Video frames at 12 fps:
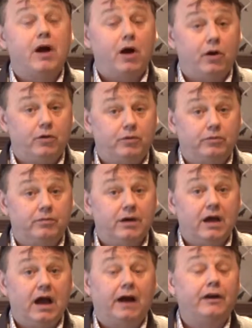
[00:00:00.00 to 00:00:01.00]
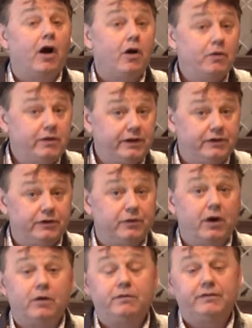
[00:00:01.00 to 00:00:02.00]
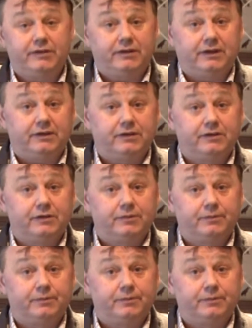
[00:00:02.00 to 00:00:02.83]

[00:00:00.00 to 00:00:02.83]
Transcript: home and only do home visits.